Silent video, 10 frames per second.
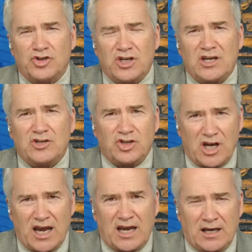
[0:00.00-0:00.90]
G.
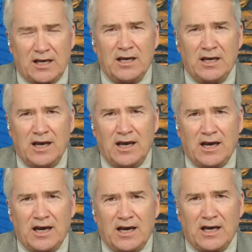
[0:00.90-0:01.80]
Chang.
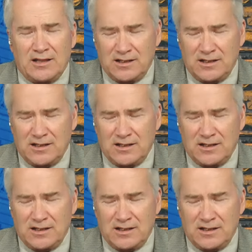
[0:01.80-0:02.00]
Uh,